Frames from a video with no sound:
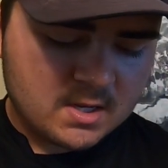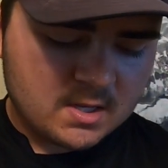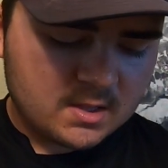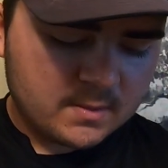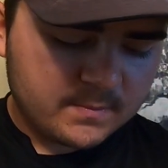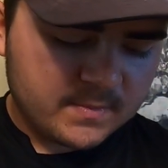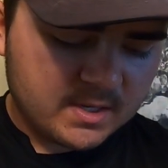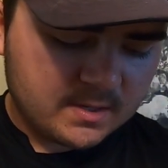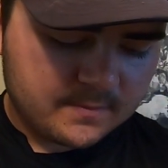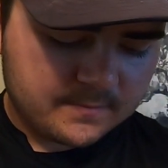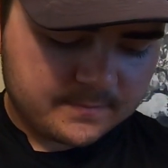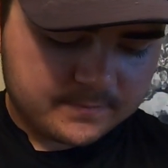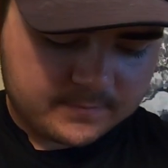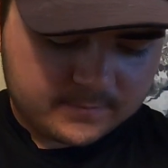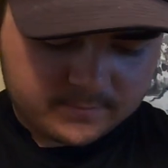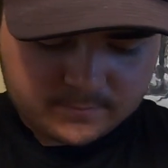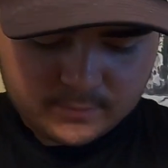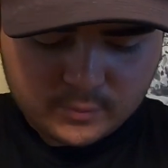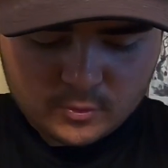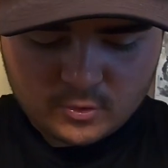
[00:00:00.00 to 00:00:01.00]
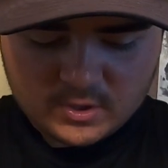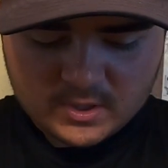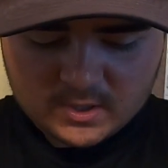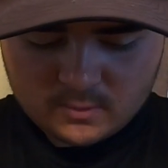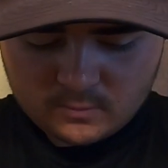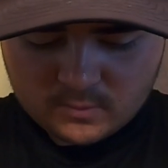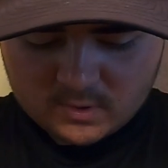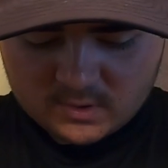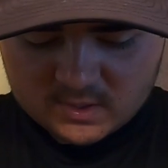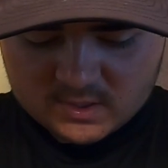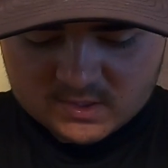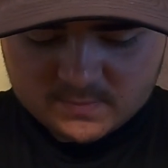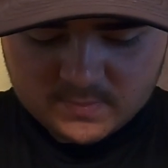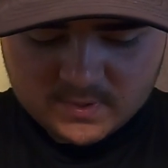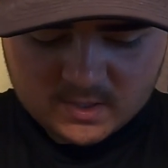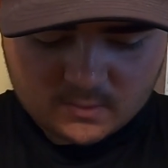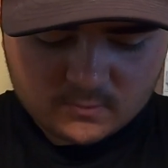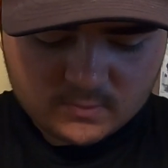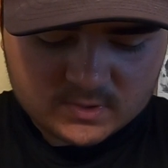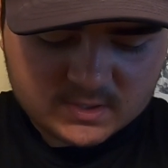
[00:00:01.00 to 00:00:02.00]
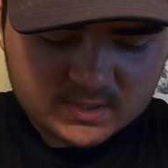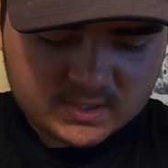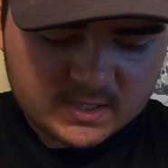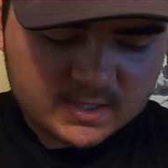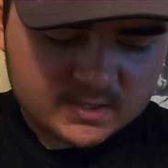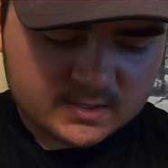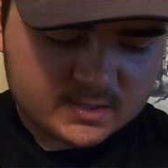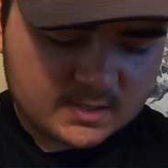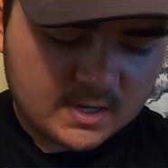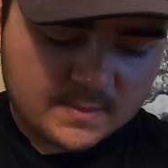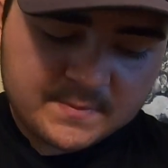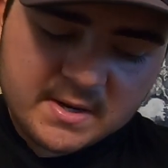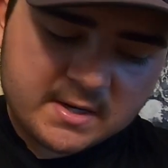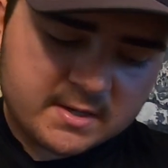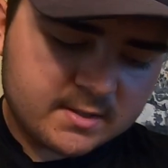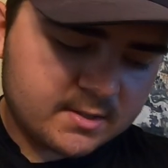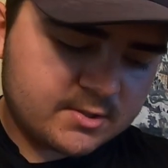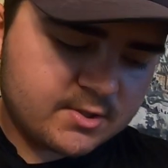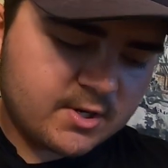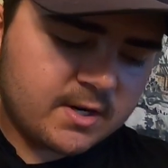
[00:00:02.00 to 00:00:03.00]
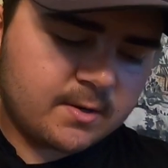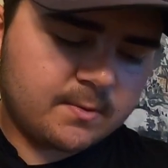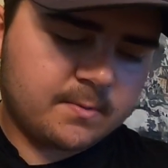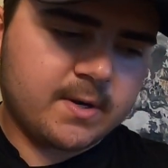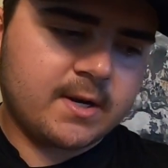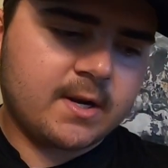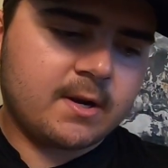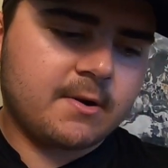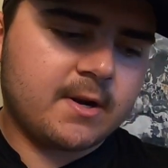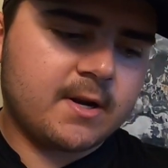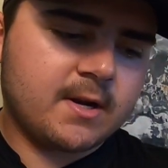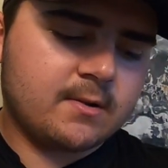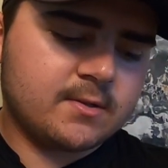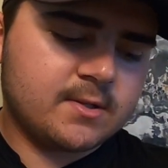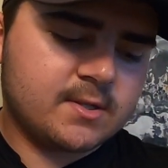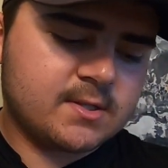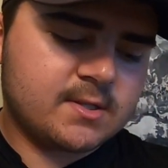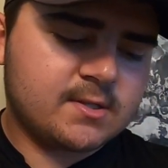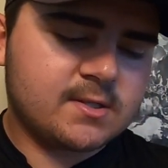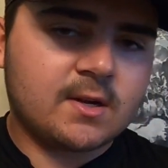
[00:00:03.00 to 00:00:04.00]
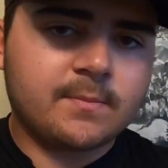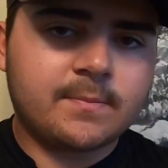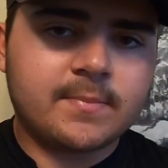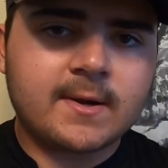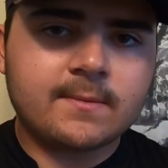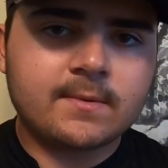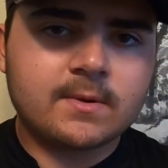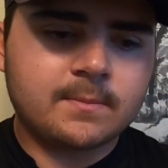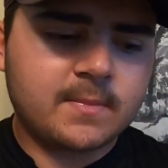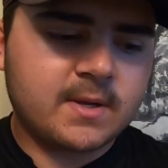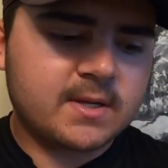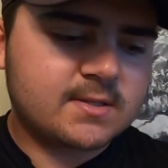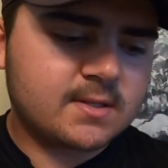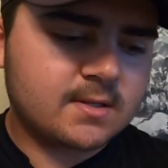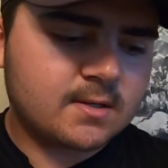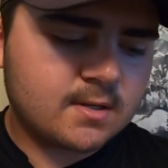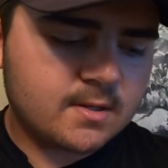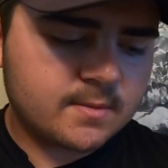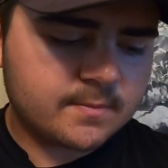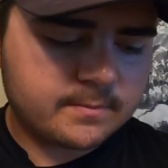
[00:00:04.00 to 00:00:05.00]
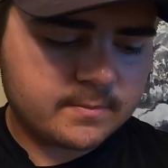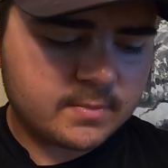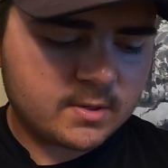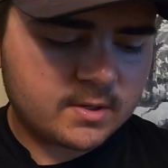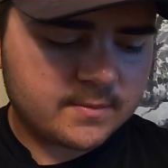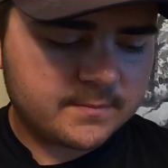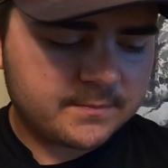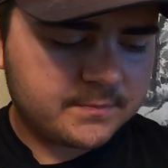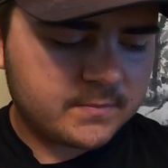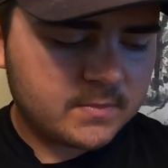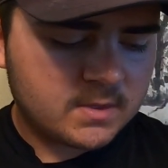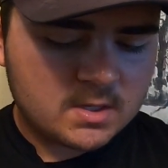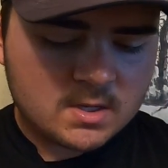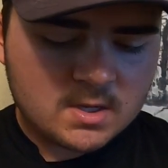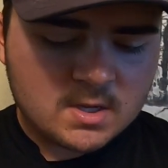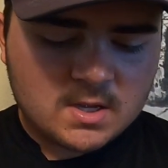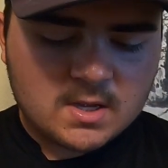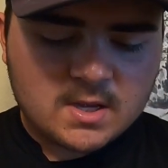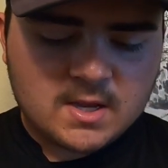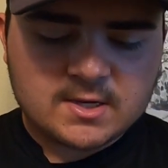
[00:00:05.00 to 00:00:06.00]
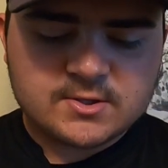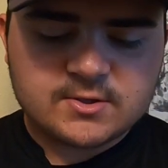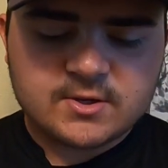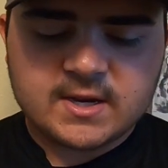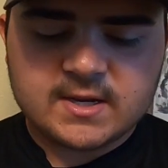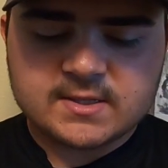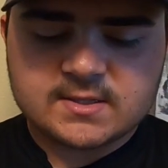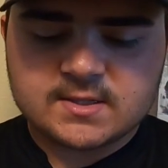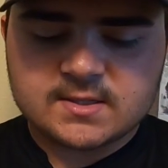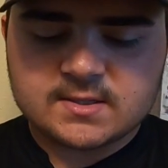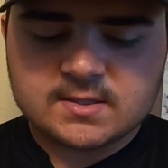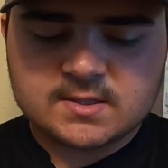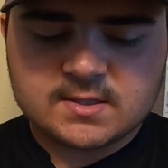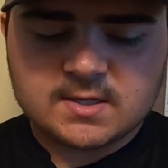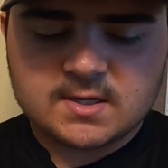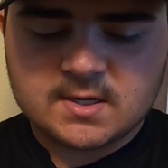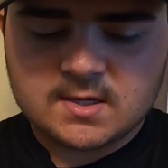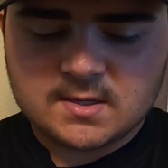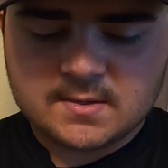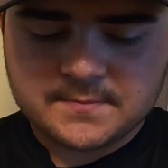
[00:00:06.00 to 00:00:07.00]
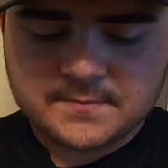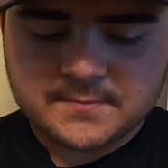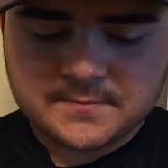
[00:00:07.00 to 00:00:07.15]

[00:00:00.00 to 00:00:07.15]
let me pull out one of these pink ones again. I'm not going to try to rig it right now just because I'll probably mess it up, but as you guys can see,